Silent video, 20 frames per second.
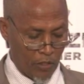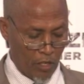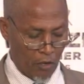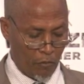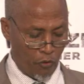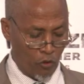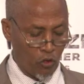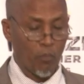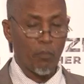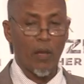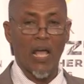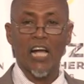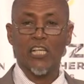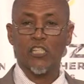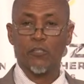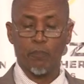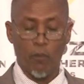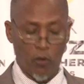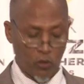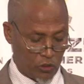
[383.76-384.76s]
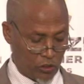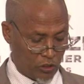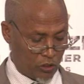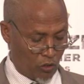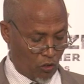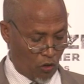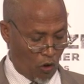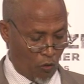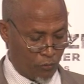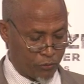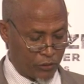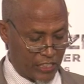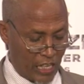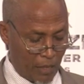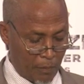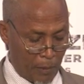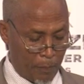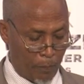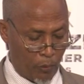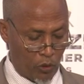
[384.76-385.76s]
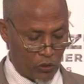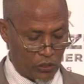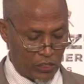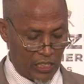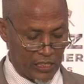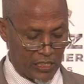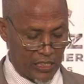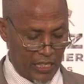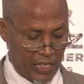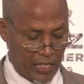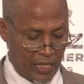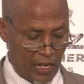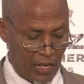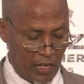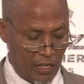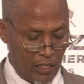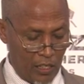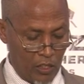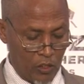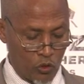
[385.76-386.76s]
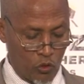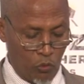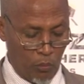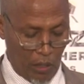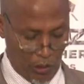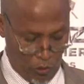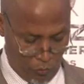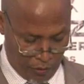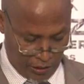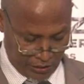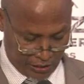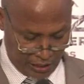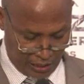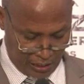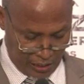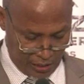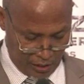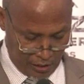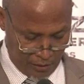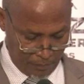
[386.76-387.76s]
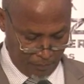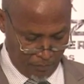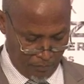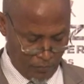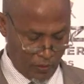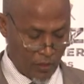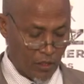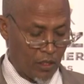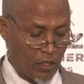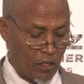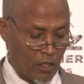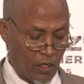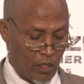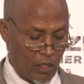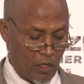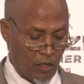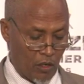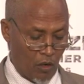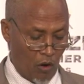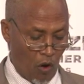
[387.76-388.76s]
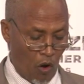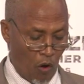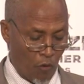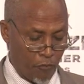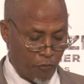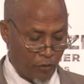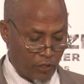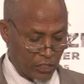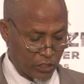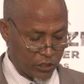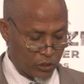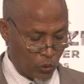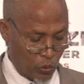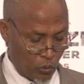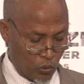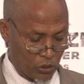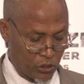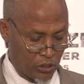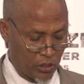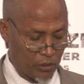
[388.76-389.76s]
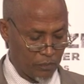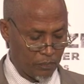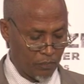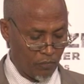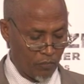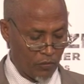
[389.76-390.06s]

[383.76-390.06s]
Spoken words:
from export of semi-processed leather to manufacturing of finished goods.